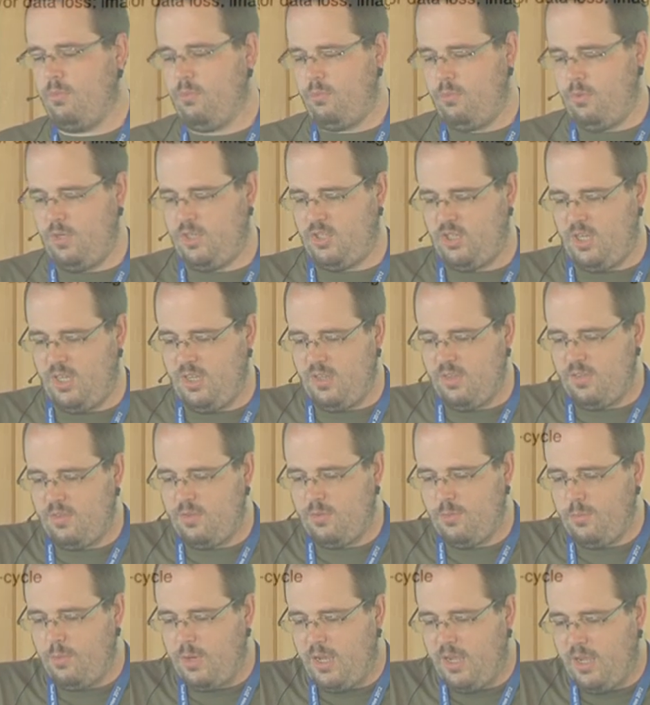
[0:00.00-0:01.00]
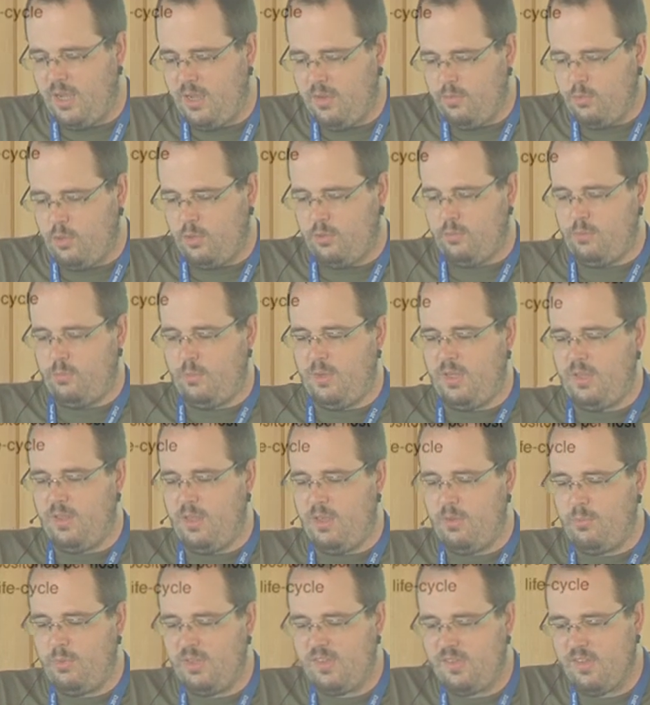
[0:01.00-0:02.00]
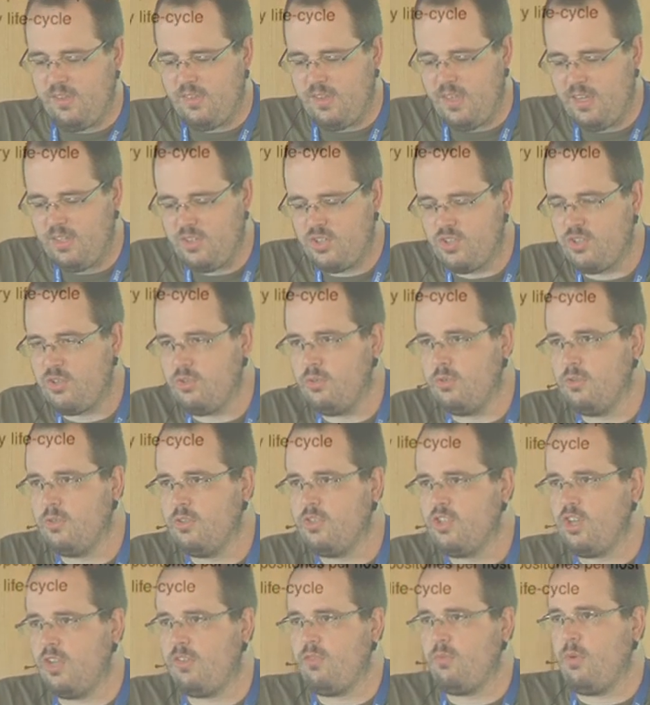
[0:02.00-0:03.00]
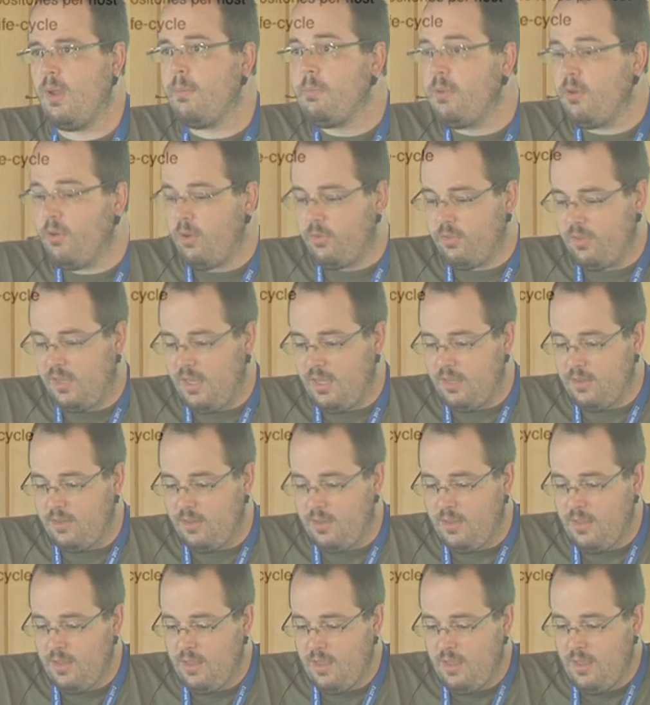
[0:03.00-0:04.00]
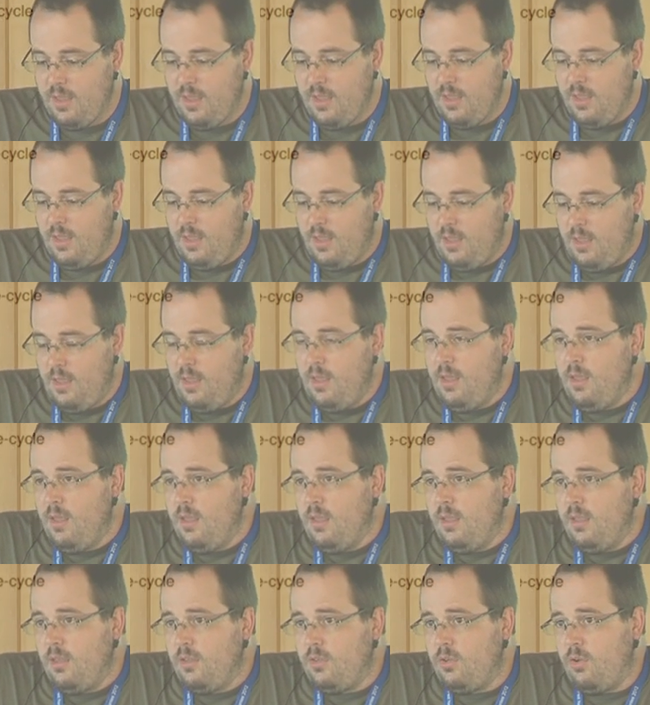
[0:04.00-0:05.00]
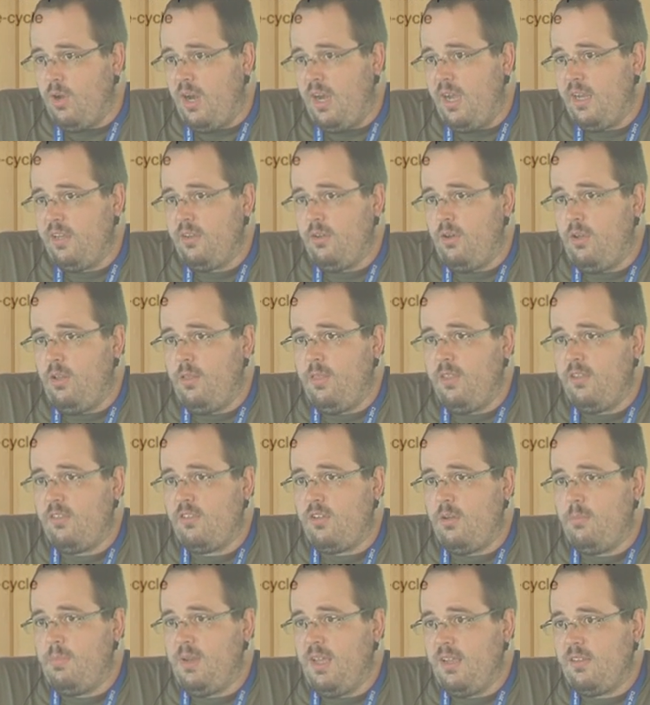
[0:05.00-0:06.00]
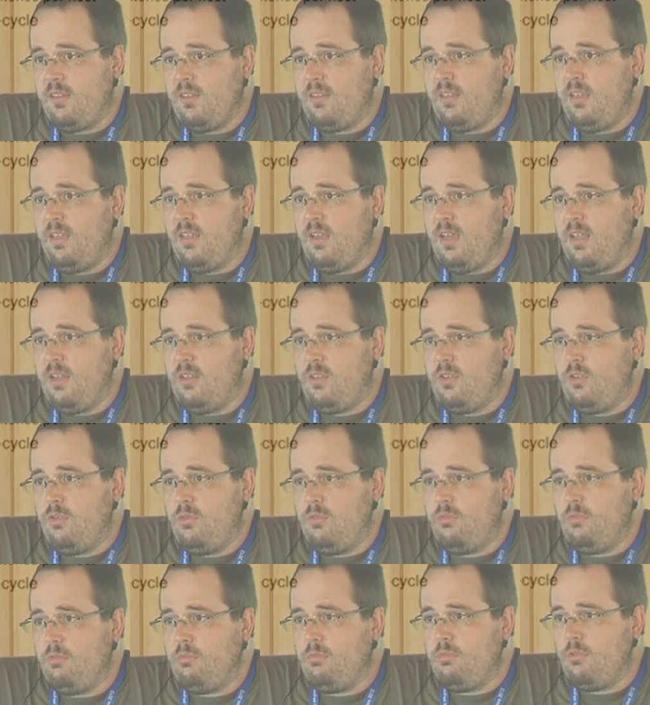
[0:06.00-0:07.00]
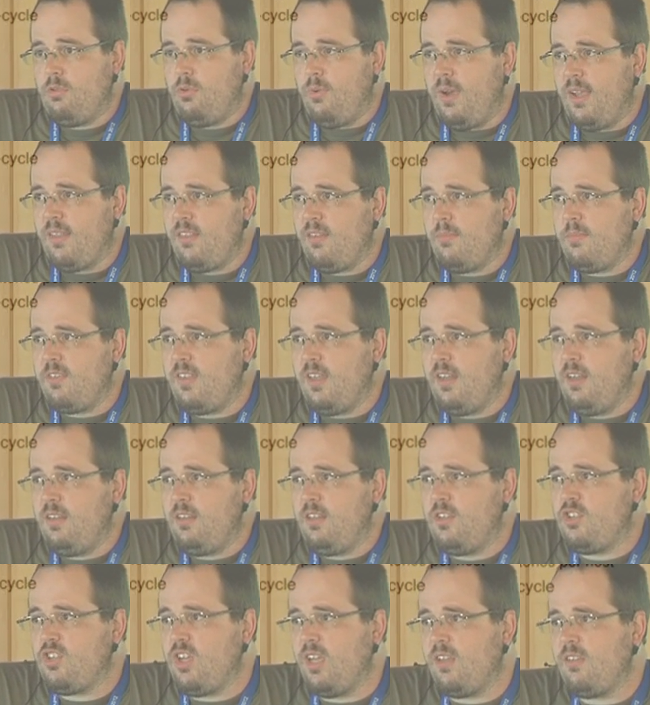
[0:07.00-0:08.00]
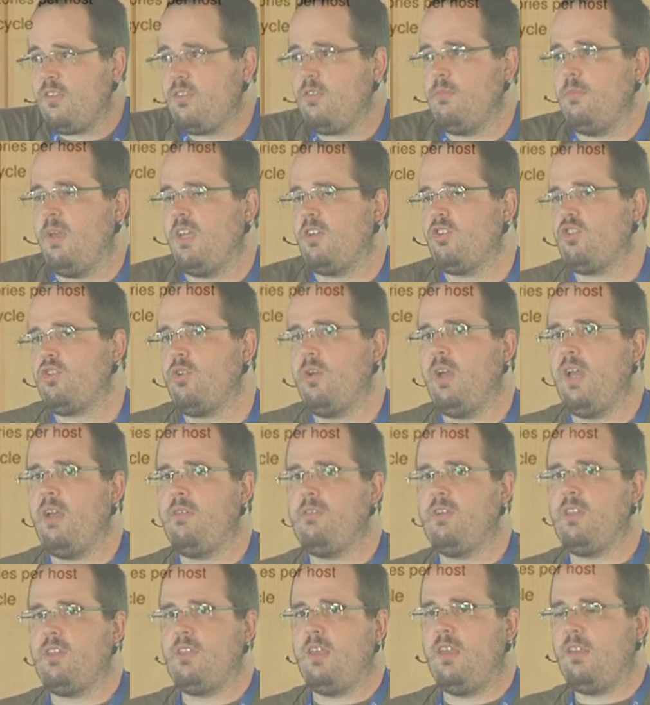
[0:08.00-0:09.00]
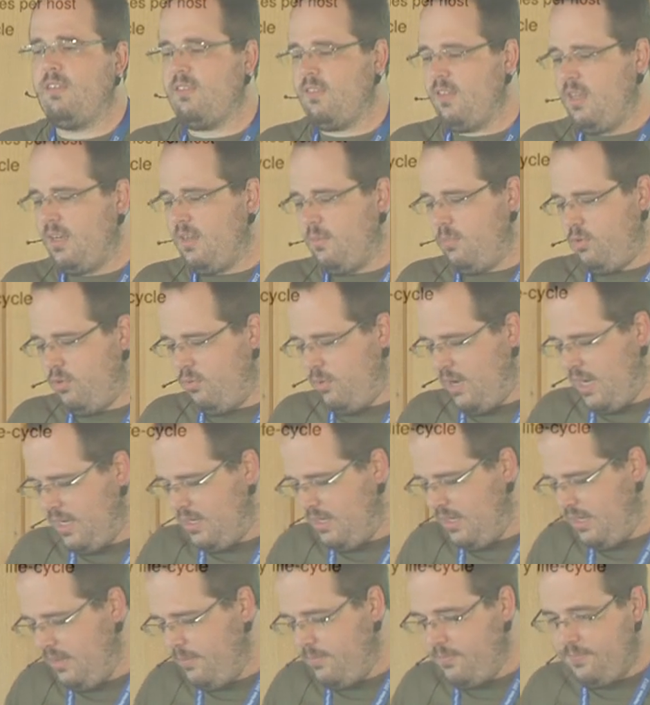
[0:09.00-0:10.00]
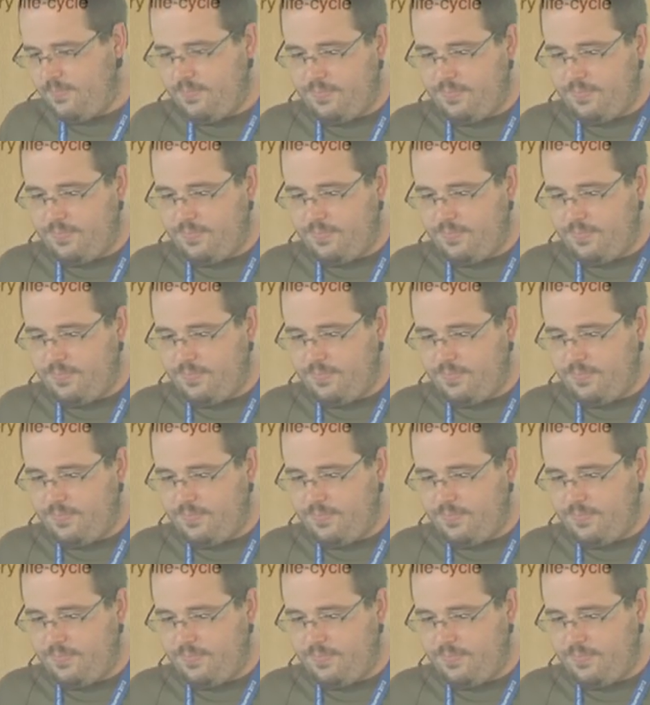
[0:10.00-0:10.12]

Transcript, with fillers: which is why I wrote uh, CSH to just wrap around Git to hide all this complexity and do quite some sanity checks to make sure everything's set up correctly.